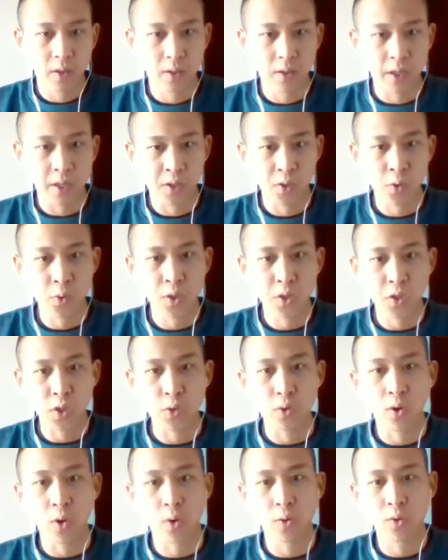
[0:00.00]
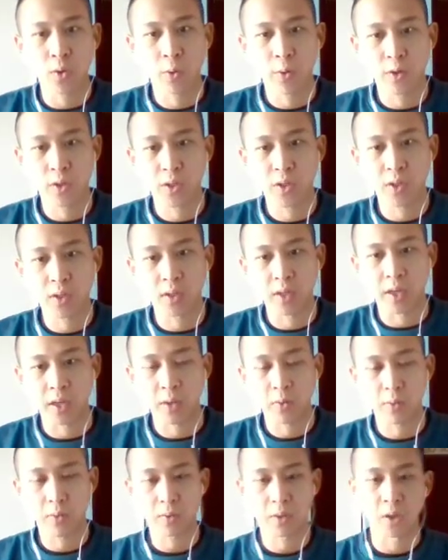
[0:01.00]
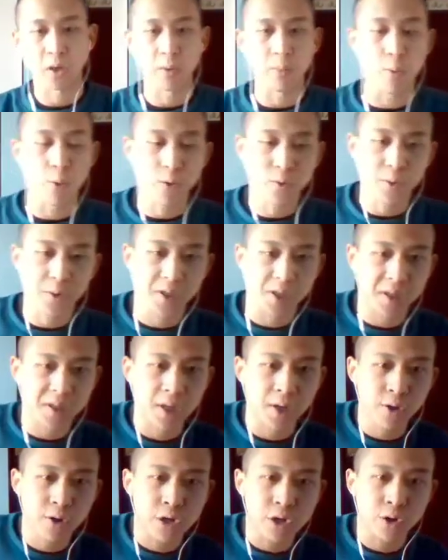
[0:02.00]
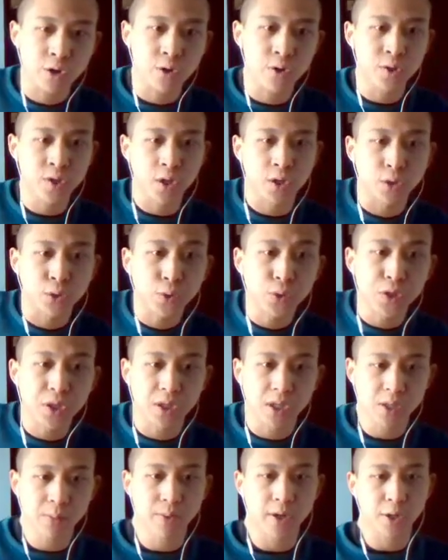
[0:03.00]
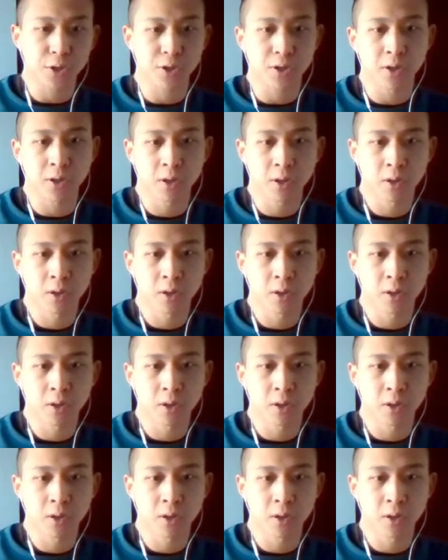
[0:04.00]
As soon as you go towards, like, you know, more towards the center, you start losing this pressure.